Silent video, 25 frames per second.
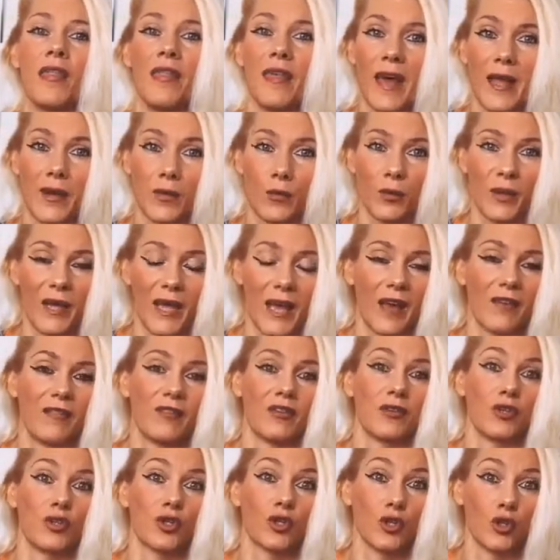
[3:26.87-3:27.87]
then we have
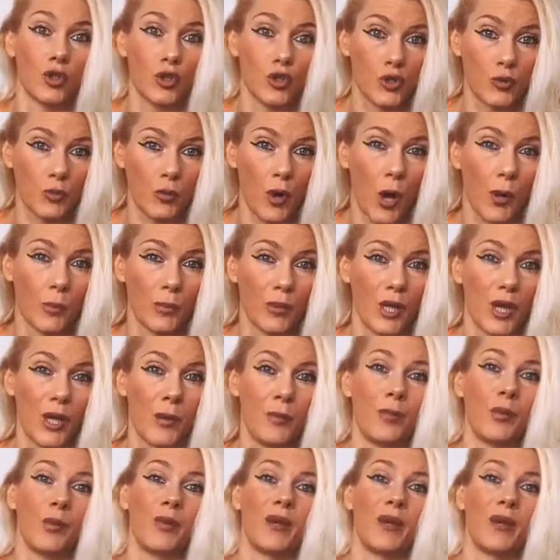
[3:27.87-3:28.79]
a huge problem.